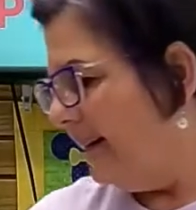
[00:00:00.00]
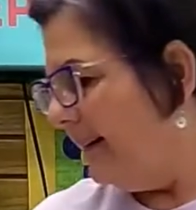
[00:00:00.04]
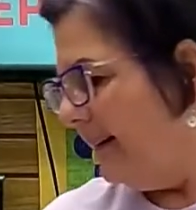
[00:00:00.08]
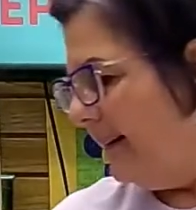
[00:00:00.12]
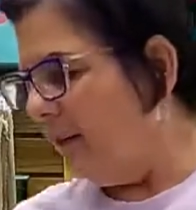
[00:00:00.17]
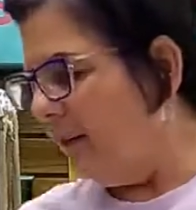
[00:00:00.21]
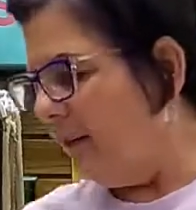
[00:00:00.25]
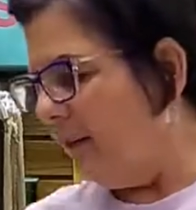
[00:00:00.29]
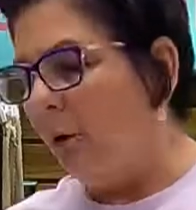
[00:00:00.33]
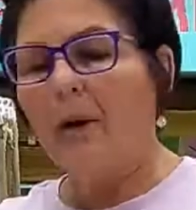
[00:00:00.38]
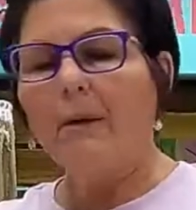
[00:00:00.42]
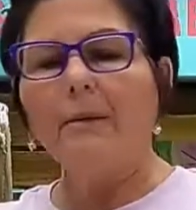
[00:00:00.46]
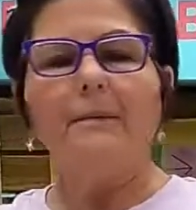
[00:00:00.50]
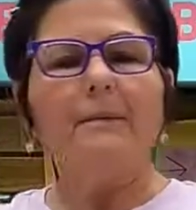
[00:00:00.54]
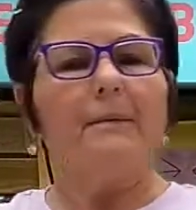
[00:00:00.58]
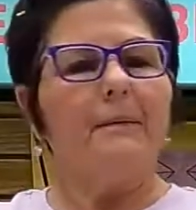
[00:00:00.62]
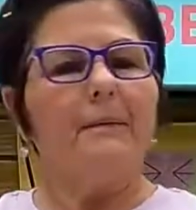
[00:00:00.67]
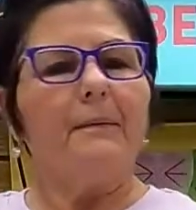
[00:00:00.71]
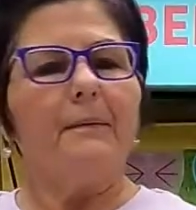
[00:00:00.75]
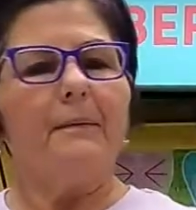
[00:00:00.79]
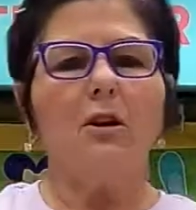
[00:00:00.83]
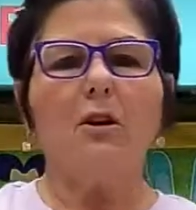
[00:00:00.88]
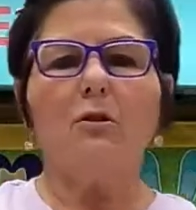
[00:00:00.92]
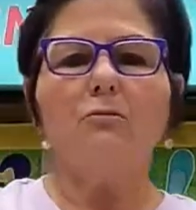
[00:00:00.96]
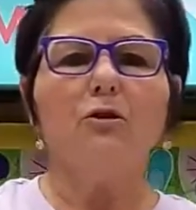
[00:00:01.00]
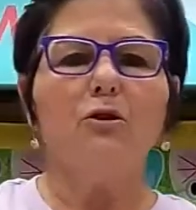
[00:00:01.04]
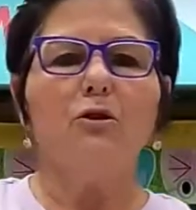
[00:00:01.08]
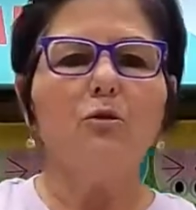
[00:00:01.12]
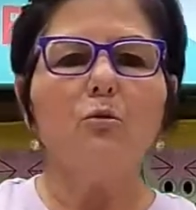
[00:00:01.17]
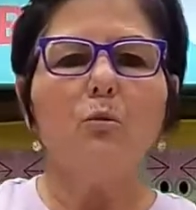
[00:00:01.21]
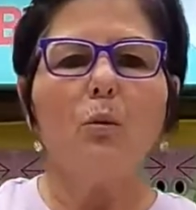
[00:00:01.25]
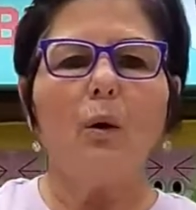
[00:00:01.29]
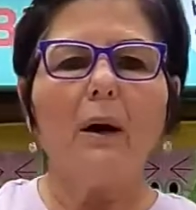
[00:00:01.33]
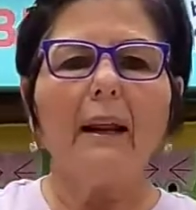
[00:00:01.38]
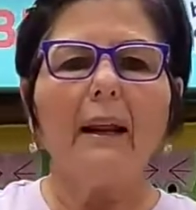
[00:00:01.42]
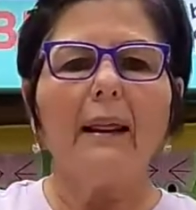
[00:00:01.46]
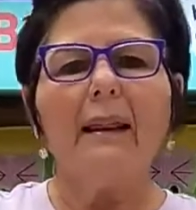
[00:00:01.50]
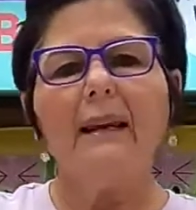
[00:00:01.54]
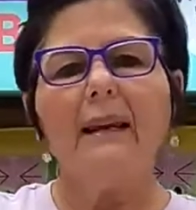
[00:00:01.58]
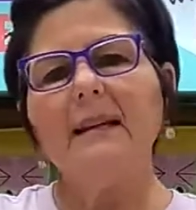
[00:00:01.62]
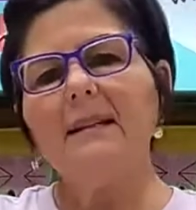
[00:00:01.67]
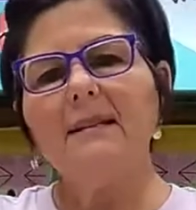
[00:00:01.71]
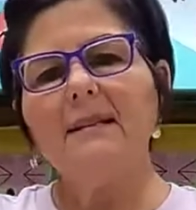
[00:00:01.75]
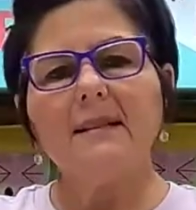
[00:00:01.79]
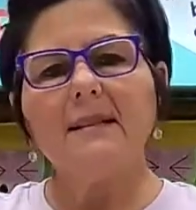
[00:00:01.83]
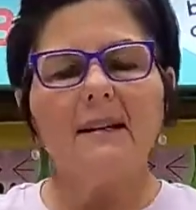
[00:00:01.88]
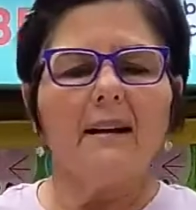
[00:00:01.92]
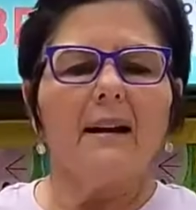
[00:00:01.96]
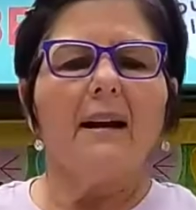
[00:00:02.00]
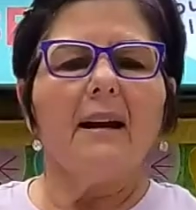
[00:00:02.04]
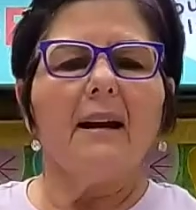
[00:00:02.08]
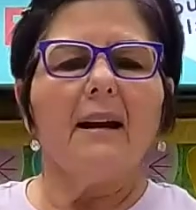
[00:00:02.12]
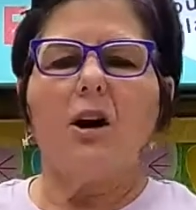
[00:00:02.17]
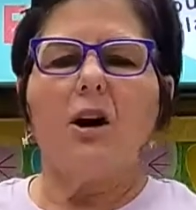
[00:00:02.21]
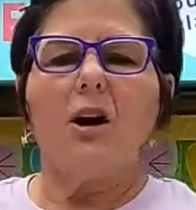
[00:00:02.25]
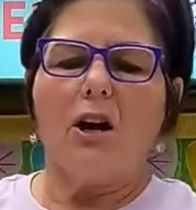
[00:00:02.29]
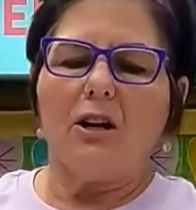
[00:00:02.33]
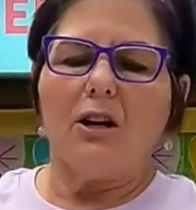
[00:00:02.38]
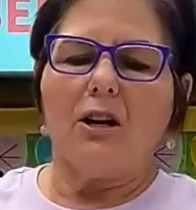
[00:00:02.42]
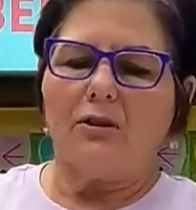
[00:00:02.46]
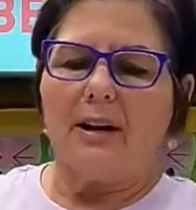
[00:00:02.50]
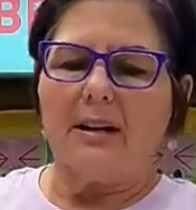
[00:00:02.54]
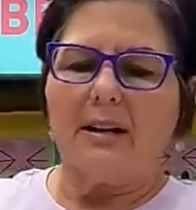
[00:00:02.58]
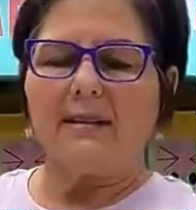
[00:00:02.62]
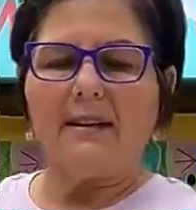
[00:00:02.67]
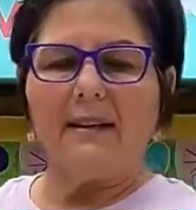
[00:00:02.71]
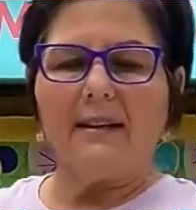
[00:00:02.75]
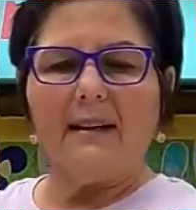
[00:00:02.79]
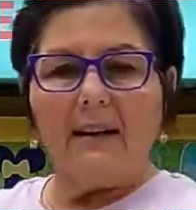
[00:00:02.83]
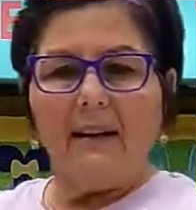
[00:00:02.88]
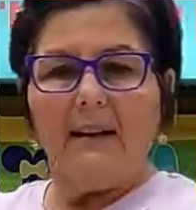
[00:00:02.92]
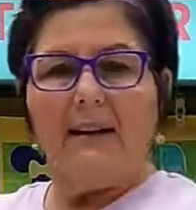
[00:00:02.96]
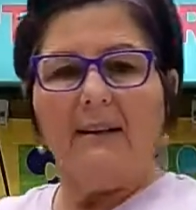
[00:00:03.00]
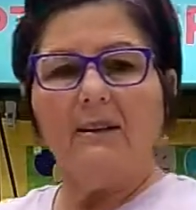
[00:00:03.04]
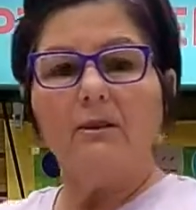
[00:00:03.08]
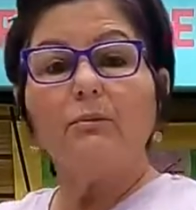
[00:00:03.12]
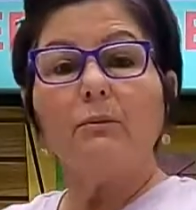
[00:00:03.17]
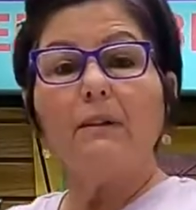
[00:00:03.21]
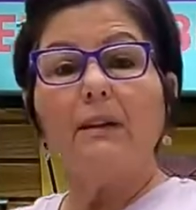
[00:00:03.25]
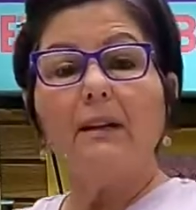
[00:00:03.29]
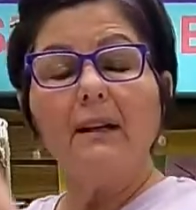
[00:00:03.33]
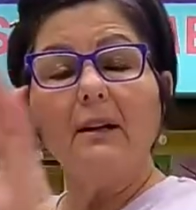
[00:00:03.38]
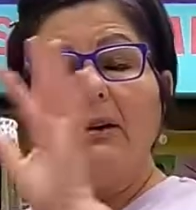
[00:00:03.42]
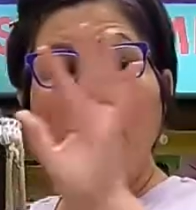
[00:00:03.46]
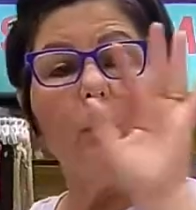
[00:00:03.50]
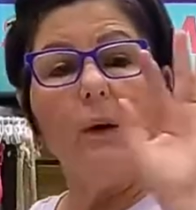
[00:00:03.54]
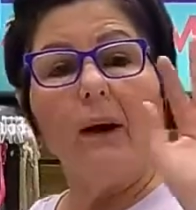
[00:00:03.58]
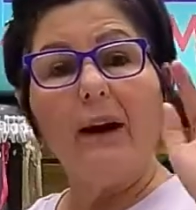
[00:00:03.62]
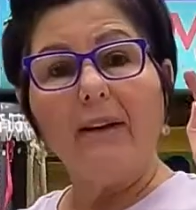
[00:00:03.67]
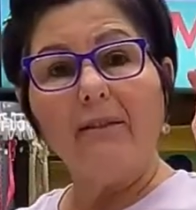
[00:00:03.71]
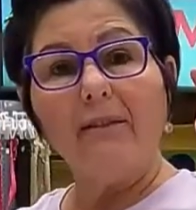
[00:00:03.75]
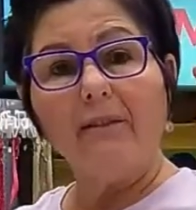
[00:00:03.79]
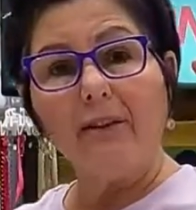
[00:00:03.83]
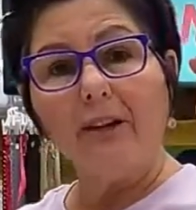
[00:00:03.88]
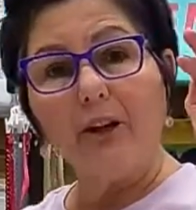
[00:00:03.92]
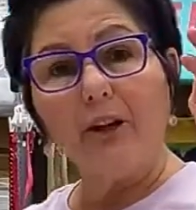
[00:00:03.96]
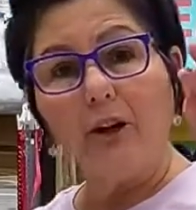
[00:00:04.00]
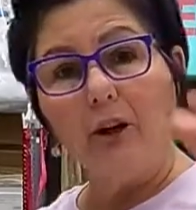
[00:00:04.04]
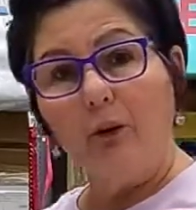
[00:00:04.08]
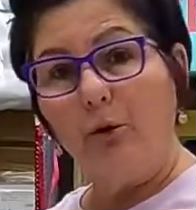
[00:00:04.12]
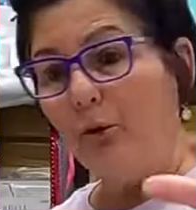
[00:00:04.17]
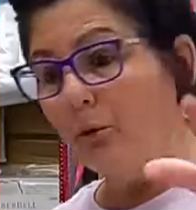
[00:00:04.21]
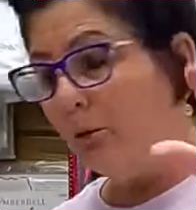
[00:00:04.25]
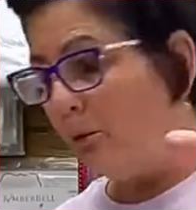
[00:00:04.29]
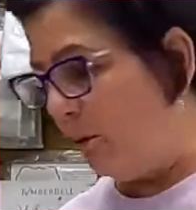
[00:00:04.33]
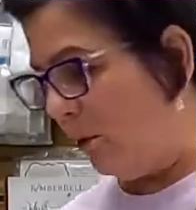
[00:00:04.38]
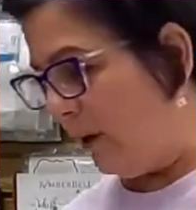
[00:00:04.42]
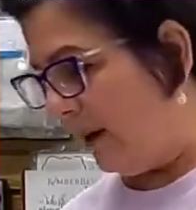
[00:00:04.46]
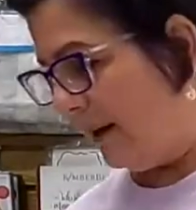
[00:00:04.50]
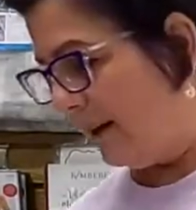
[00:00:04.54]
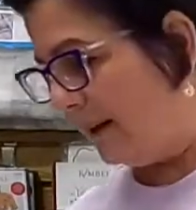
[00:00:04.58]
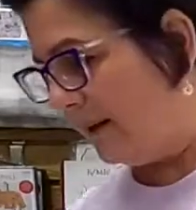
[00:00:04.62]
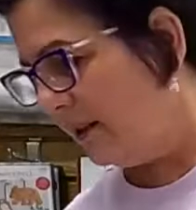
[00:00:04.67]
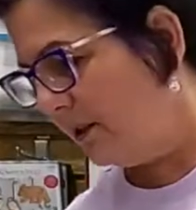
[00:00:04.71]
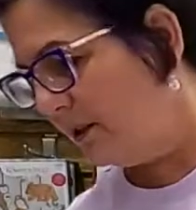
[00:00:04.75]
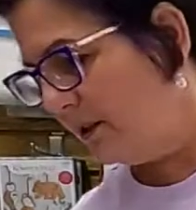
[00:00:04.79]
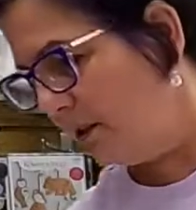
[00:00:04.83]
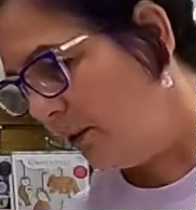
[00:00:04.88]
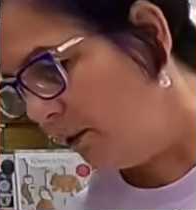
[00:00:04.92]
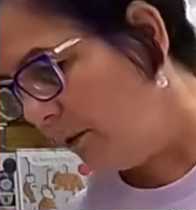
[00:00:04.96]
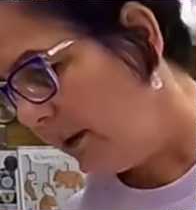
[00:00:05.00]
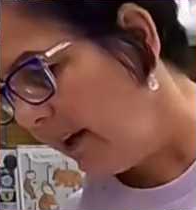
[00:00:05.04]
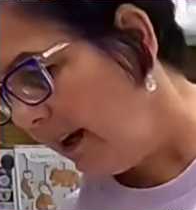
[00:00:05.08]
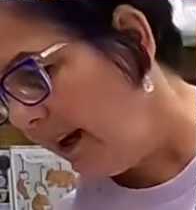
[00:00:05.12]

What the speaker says: Or, do one of these and a contrasting. It's really whatever you want to do.